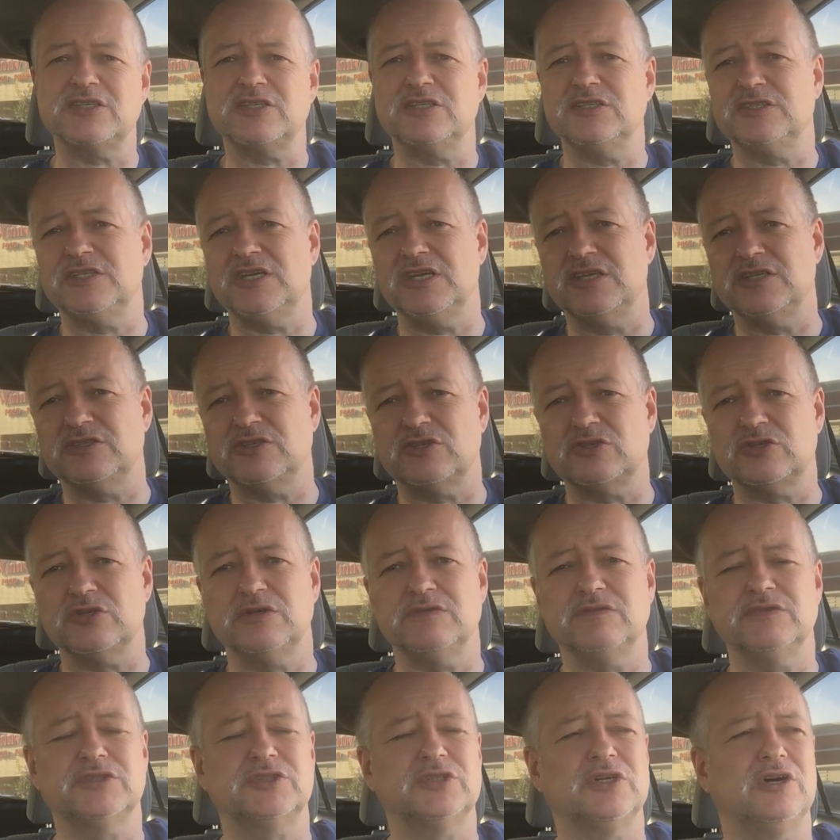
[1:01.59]
Because again, as a
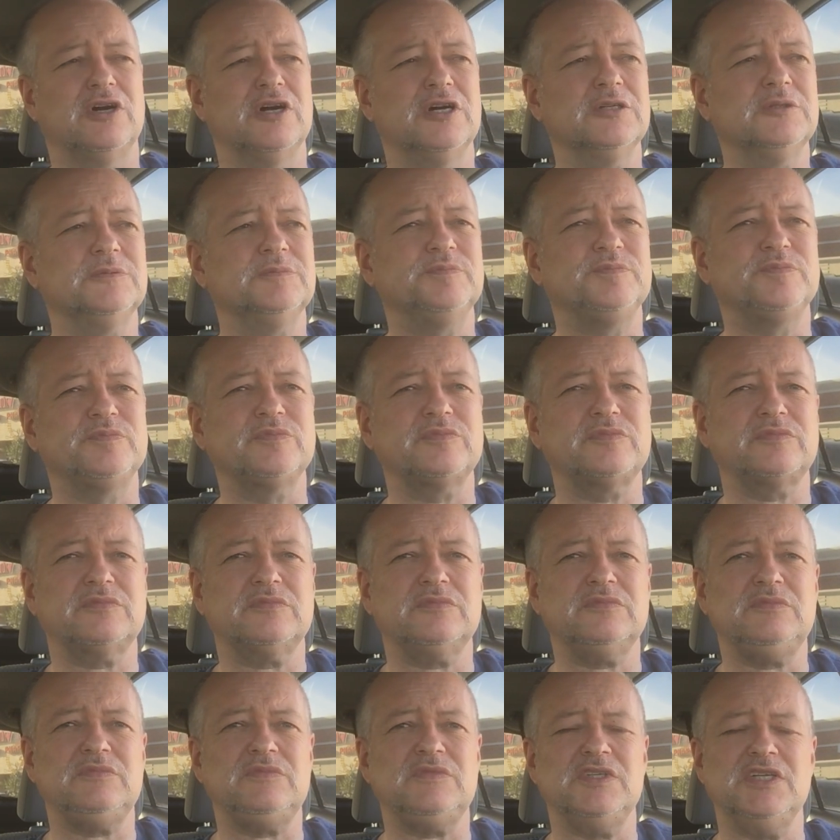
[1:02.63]
service dog,
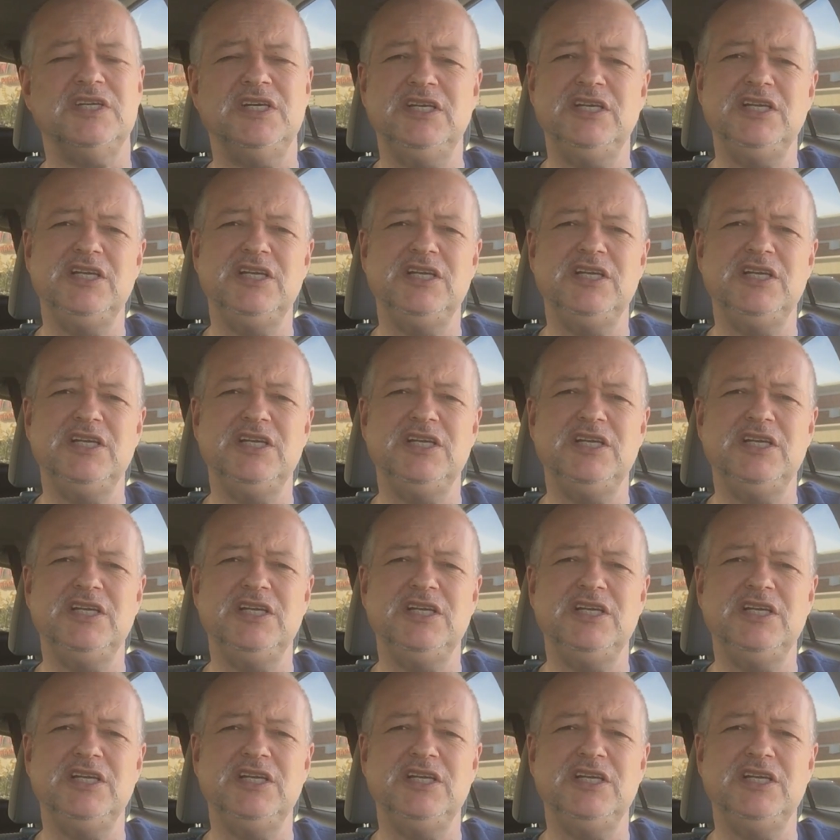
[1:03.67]
he